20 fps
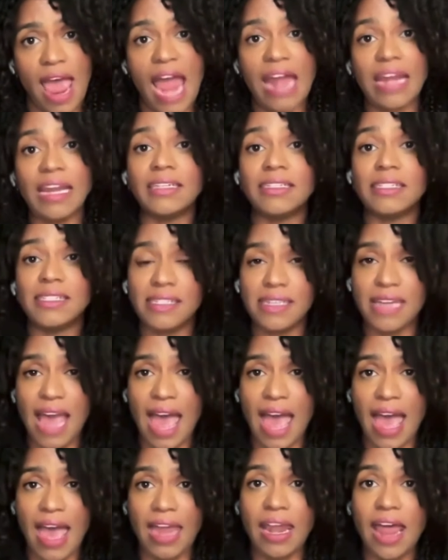and
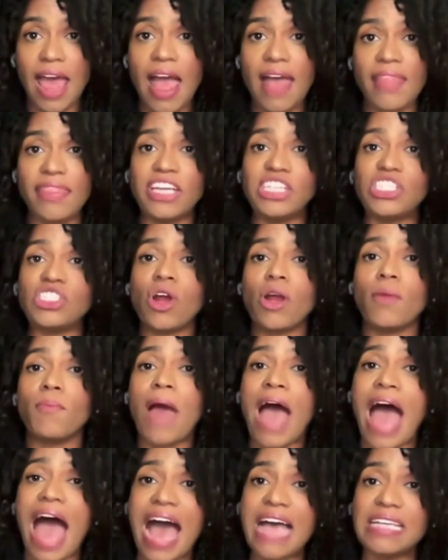instead, they
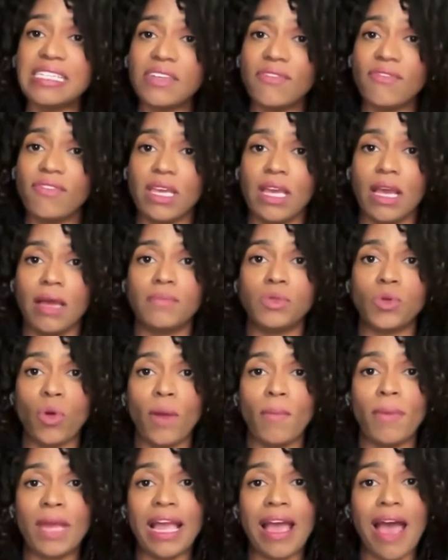start passively
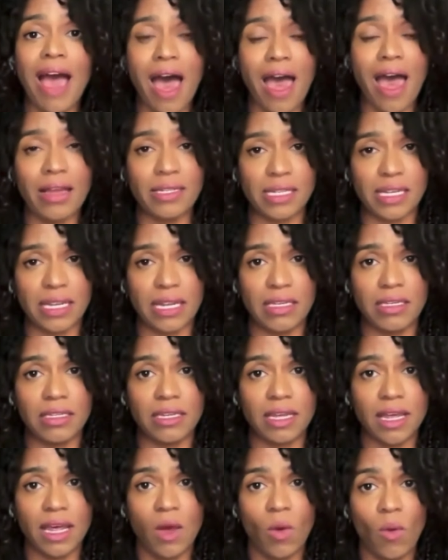absorbing
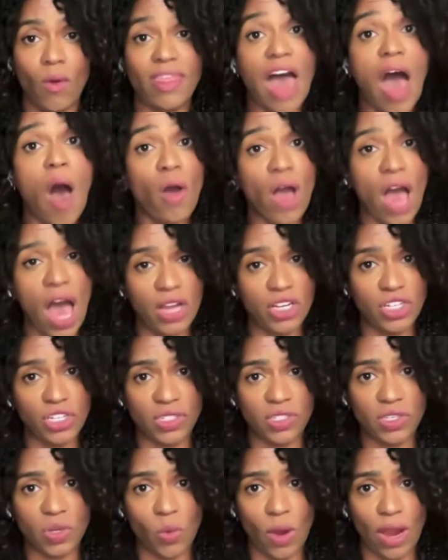content without
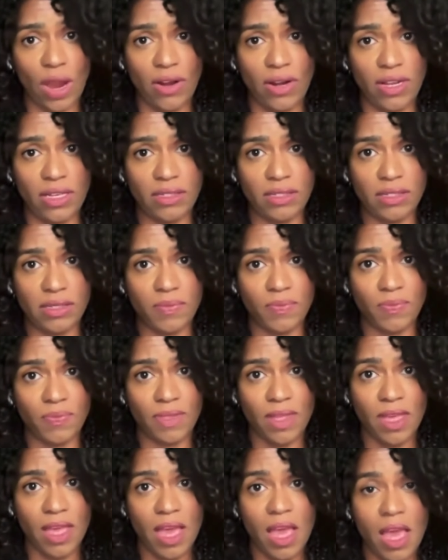conscious awareness.
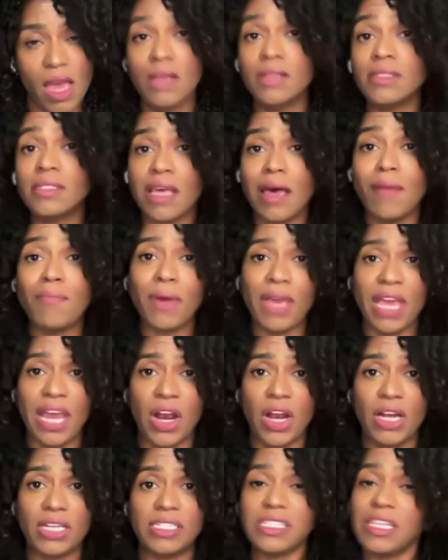Some
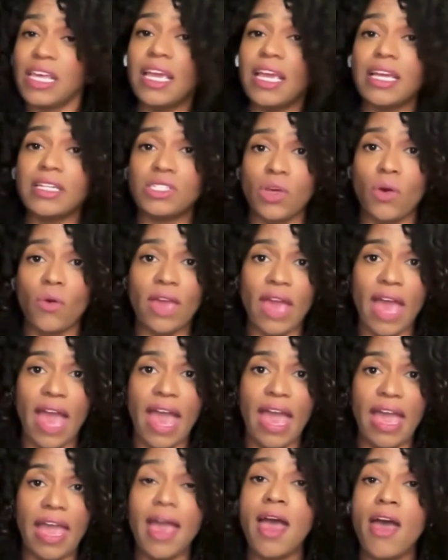parents think it's
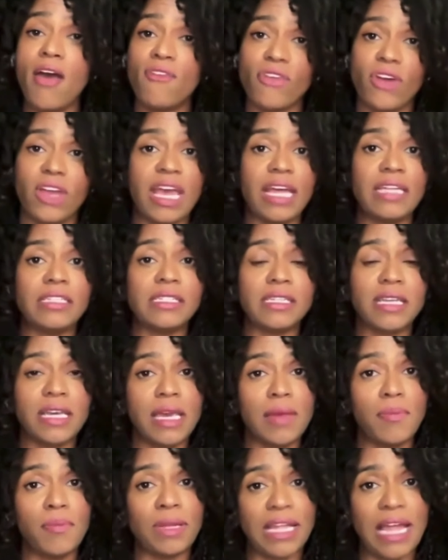okay for kids to
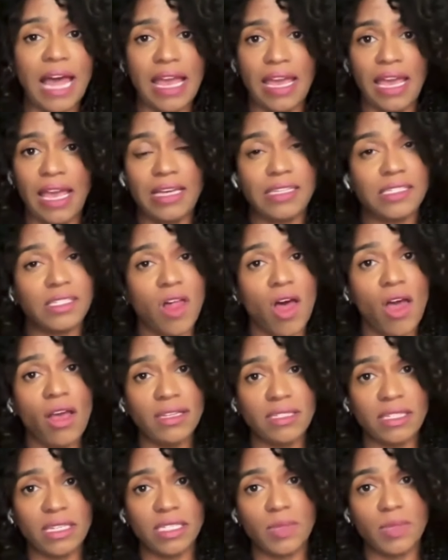keep playing as long
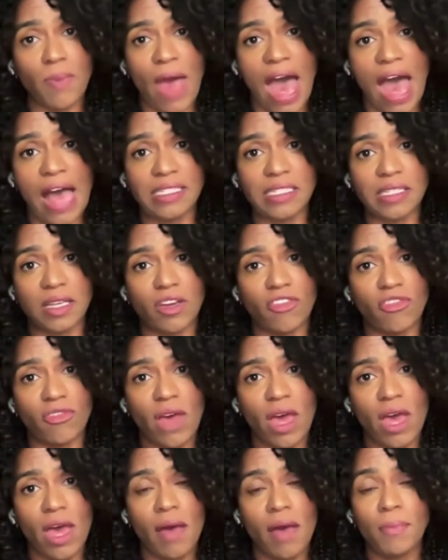as it's passive,
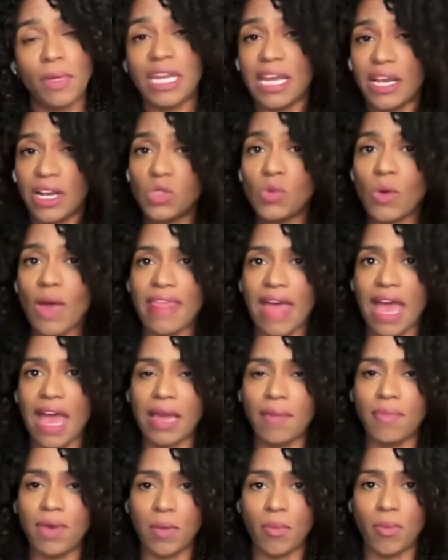but here's why that
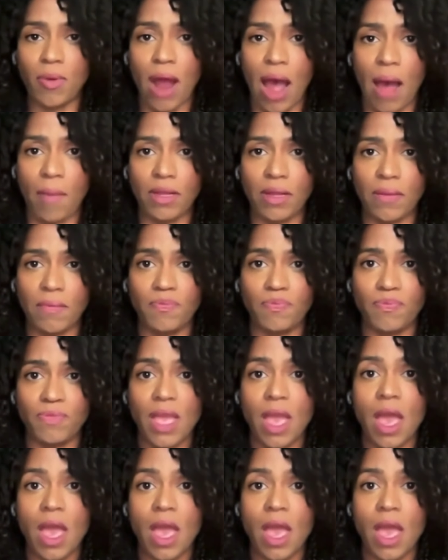can be a problem.